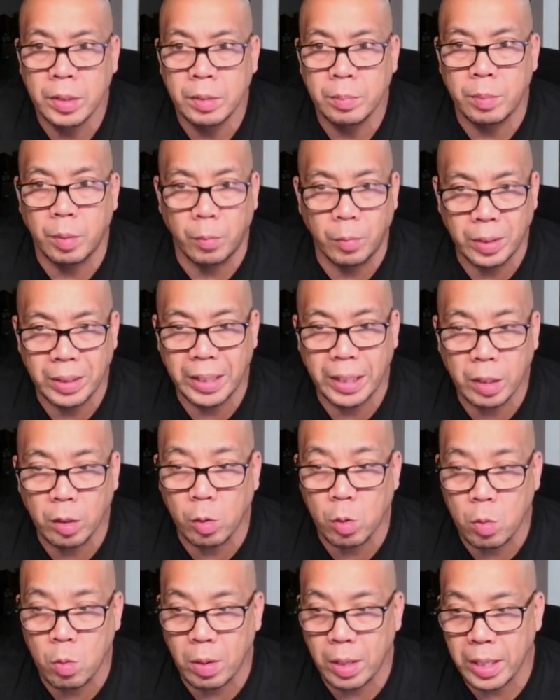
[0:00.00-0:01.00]
But when they
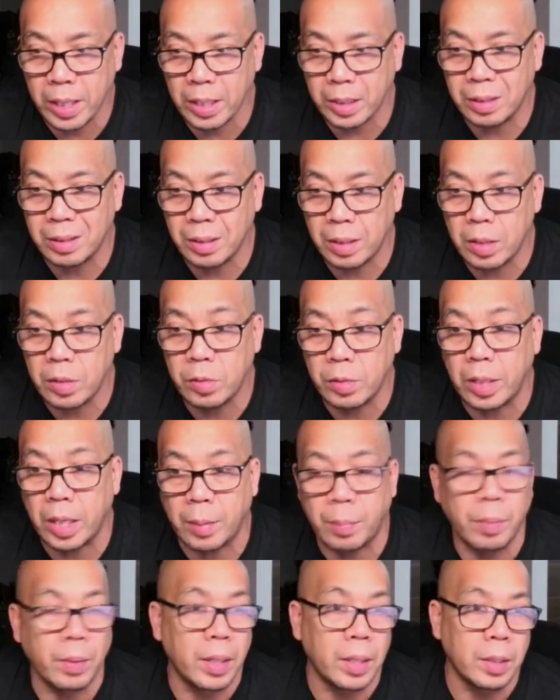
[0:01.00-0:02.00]
go quiet, you got a
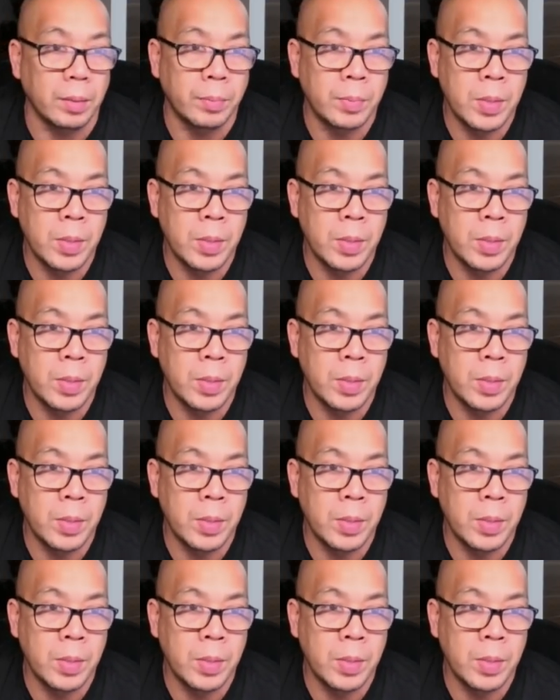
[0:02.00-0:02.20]
problem.